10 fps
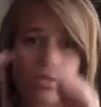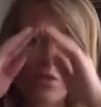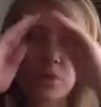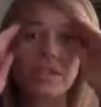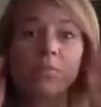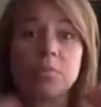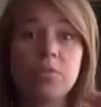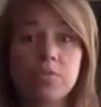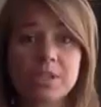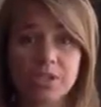Of course, I'm a
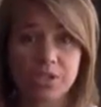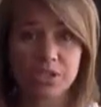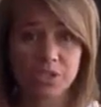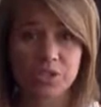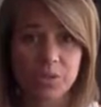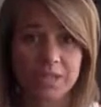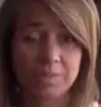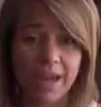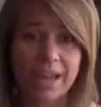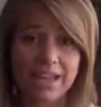movement instructor, so I
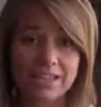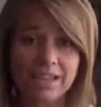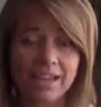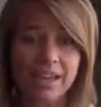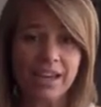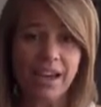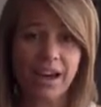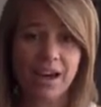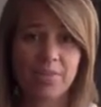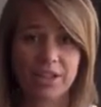spend
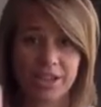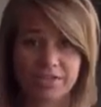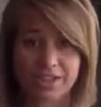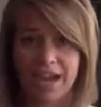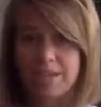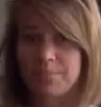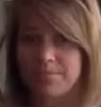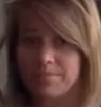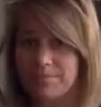a lot of time